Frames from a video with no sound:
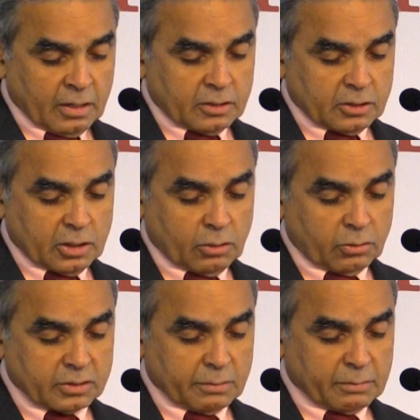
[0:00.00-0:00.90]
She
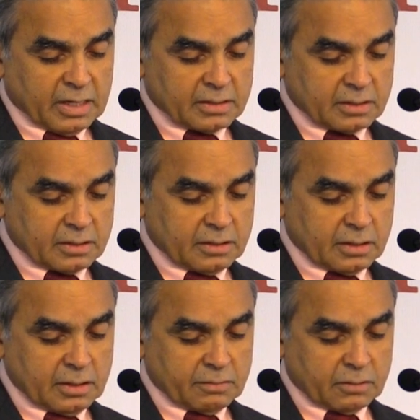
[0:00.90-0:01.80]
holds a master's
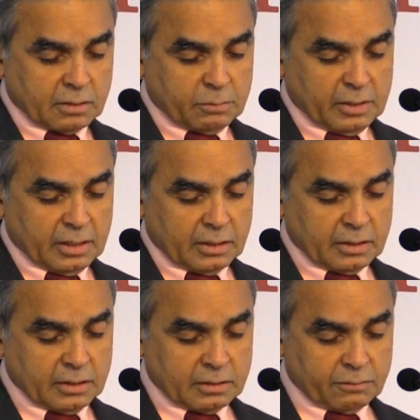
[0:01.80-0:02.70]
degree from the
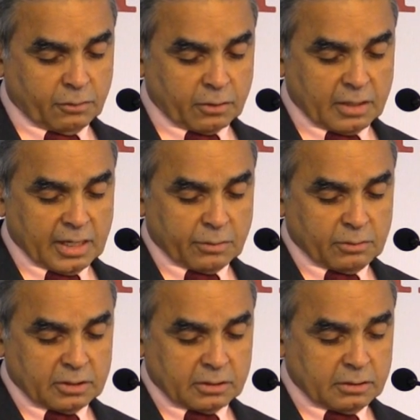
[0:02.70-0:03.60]
PLA's Foreign
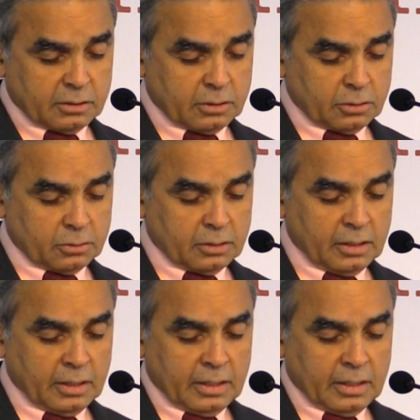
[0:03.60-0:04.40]
Languages Institute